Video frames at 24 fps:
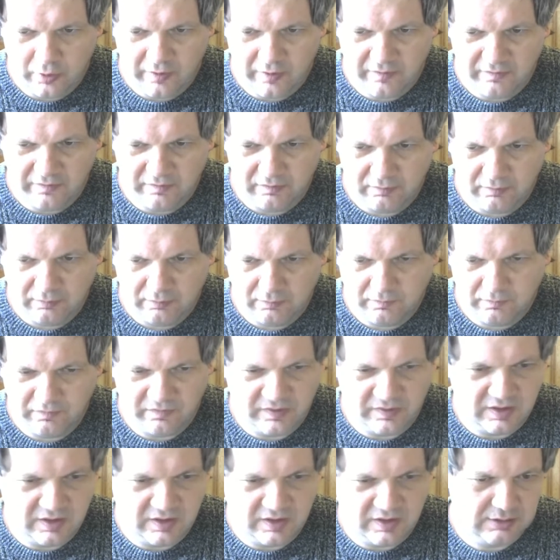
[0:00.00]
with
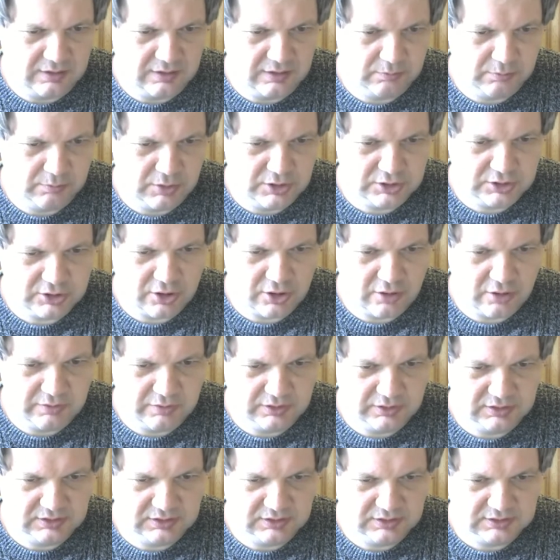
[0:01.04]
the most
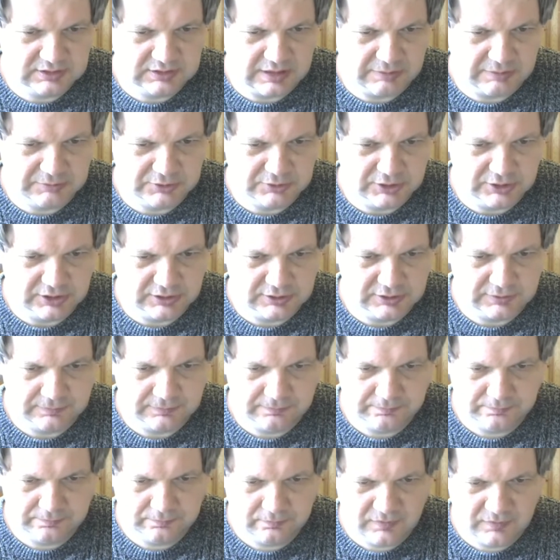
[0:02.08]
common subject,
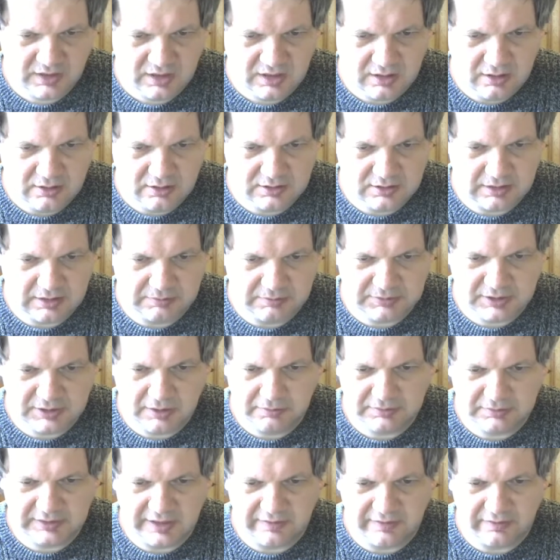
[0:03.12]

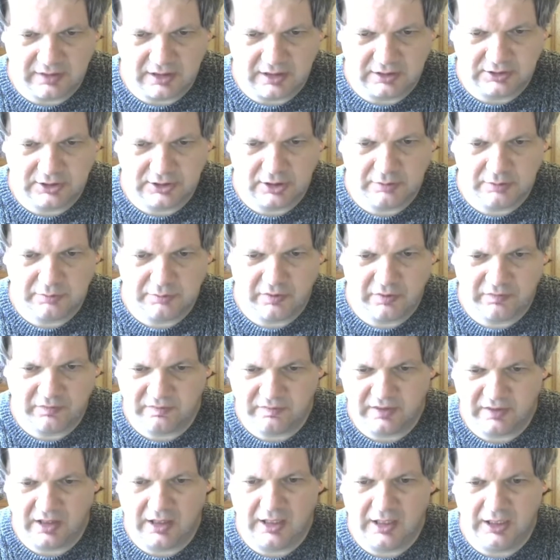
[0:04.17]
sometimes at the top
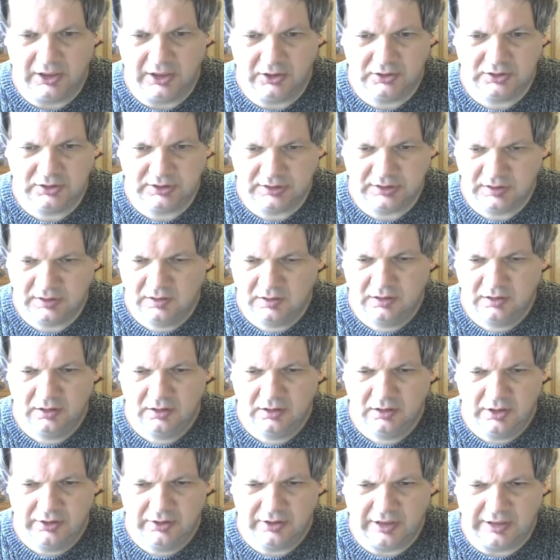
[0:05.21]
of the house,
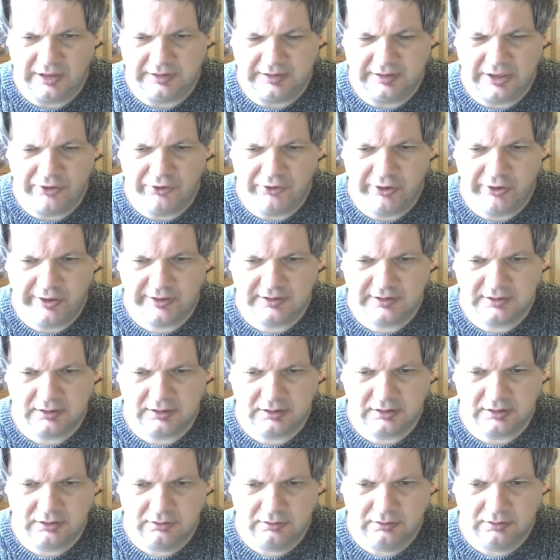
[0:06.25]
a direct
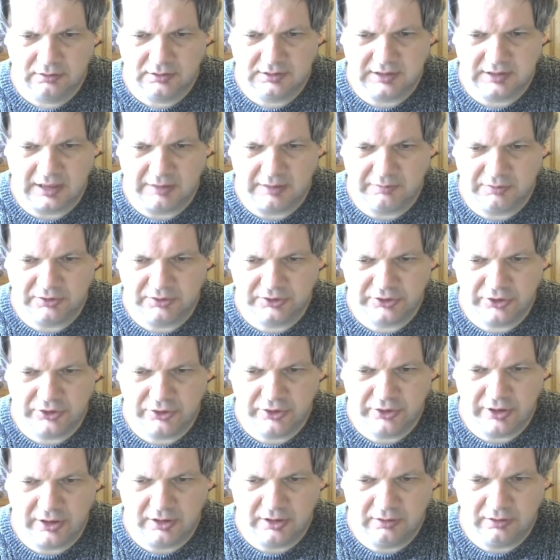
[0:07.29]
type
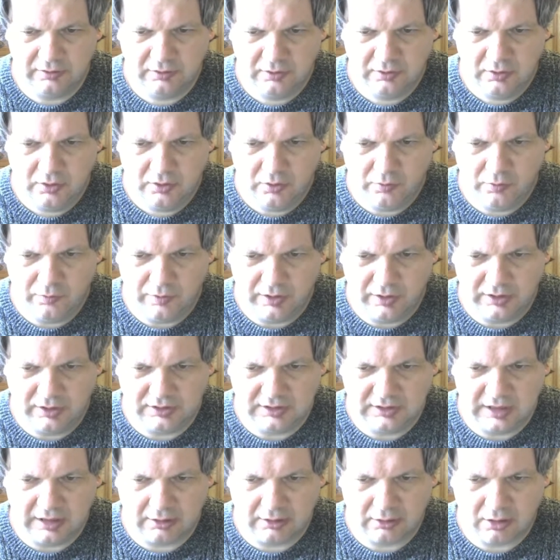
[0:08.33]
studio
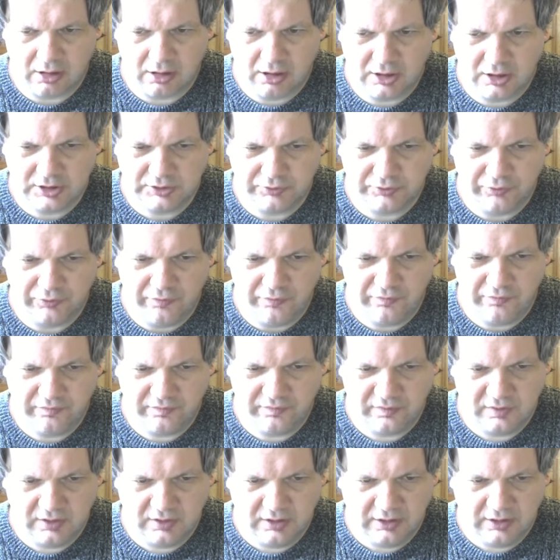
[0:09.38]
was a glass roof,
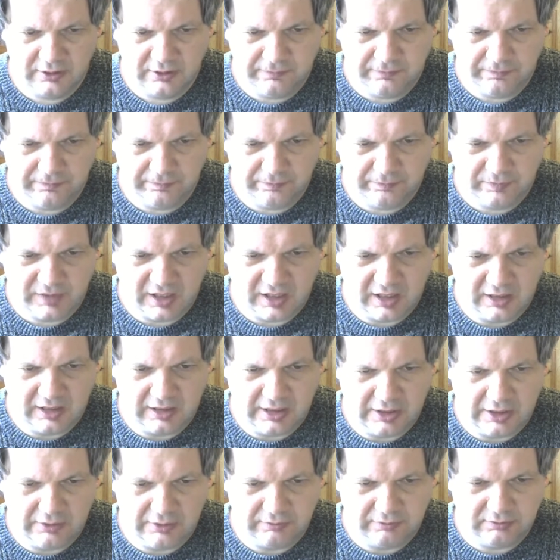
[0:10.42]

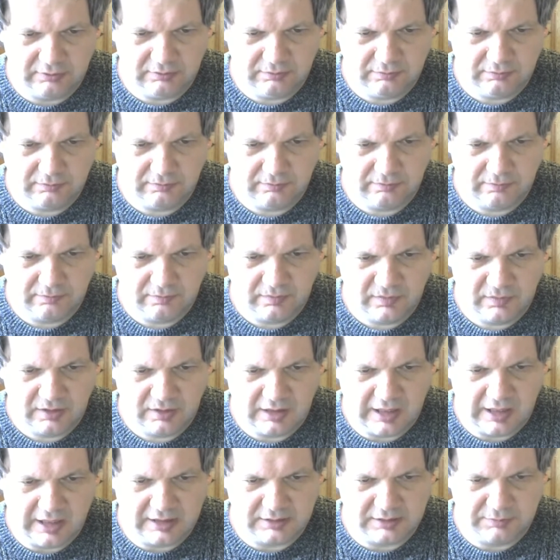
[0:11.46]
allowing
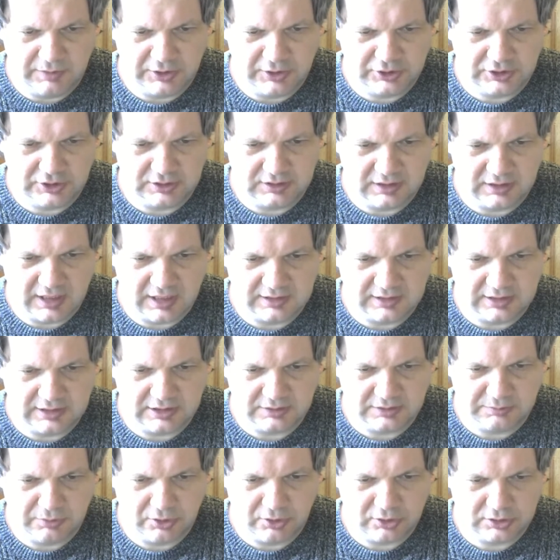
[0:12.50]
as much as light
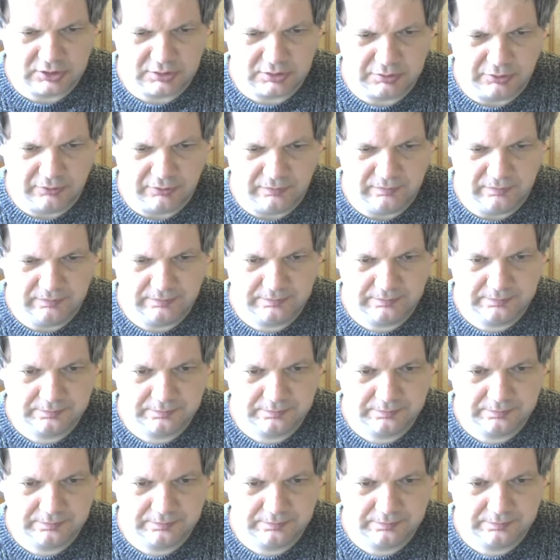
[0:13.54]
as possible.